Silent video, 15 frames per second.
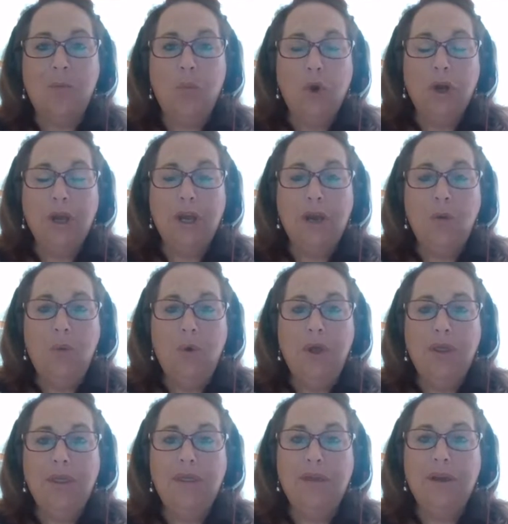working
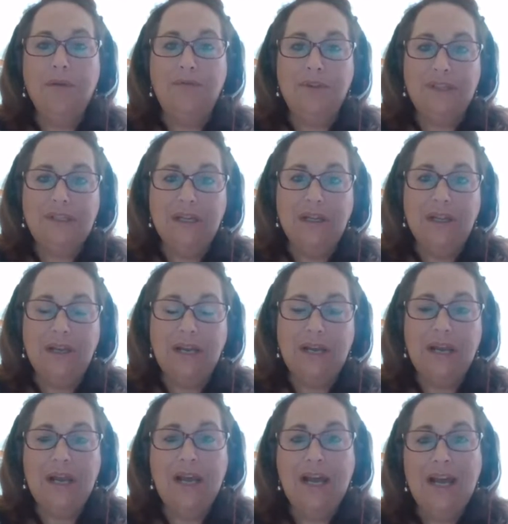with the
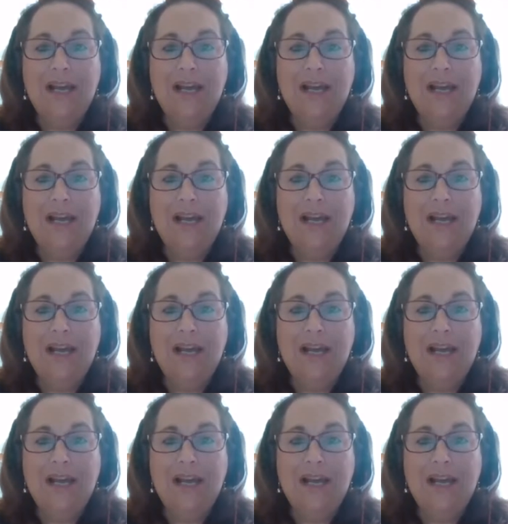facility